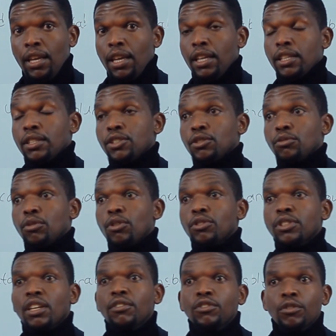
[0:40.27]
and you will
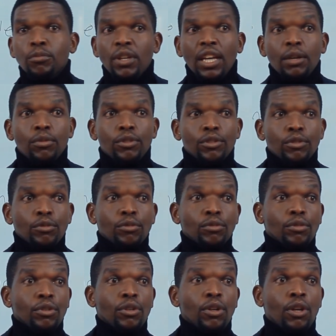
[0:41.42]
also have to be able to
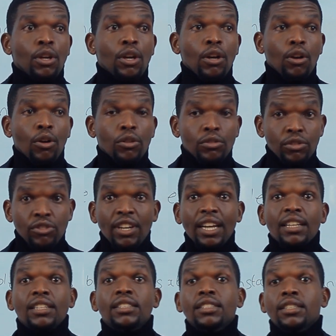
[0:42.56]

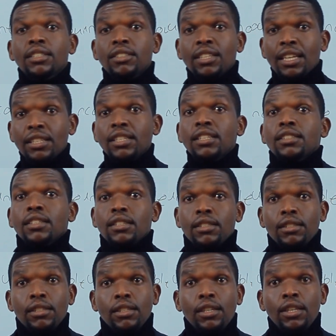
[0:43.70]
construct
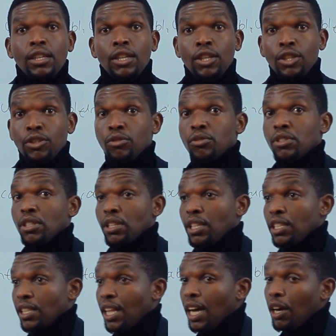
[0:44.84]
sentences using
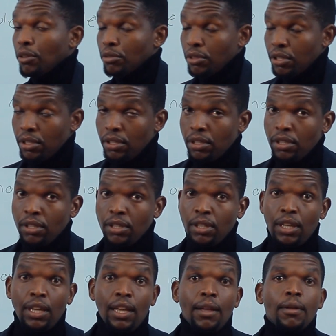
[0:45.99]
these nouns.
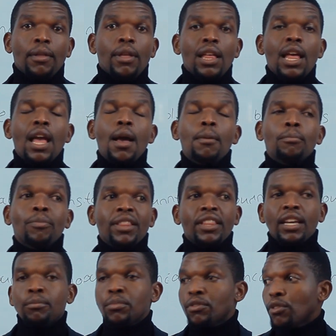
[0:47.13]
But
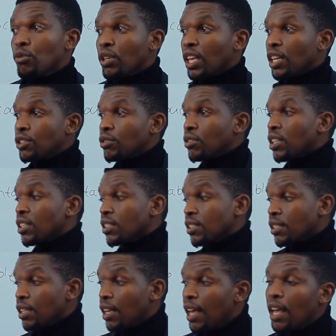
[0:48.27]
then before we get to
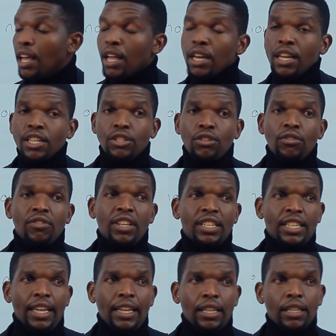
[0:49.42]
this lesson of the
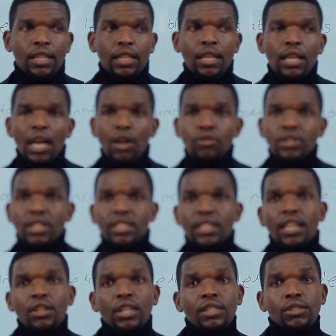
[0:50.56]
day, I would just
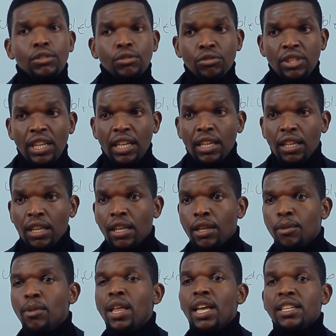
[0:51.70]
like us to take
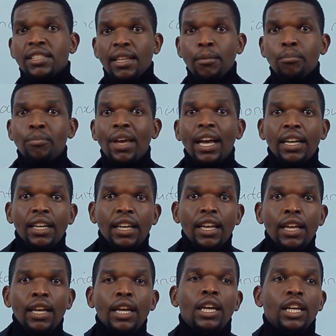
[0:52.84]
a step back
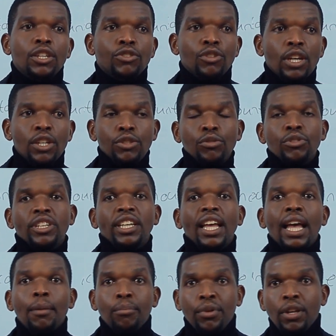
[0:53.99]
and try to
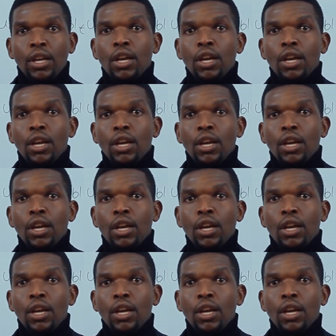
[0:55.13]
recap